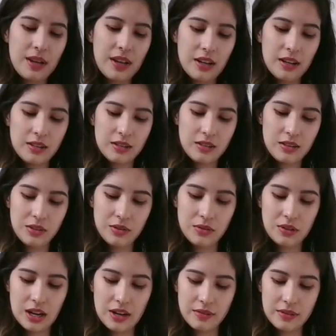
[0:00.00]
back
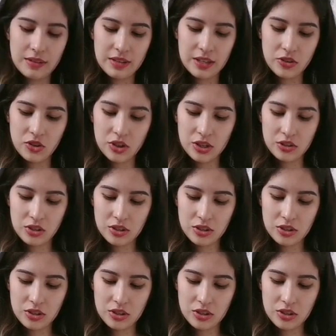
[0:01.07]
to kind of cinch it